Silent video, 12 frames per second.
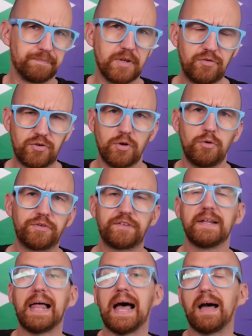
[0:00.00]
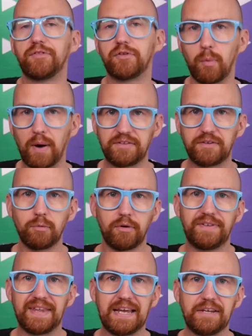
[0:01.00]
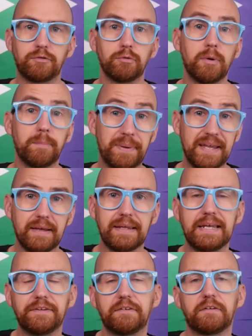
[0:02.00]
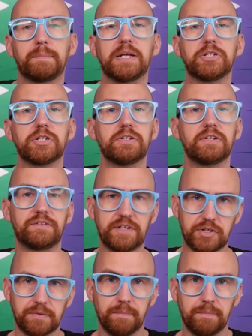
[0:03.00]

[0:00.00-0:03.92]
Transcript: you do still have 21 days to appeal the suspension decision,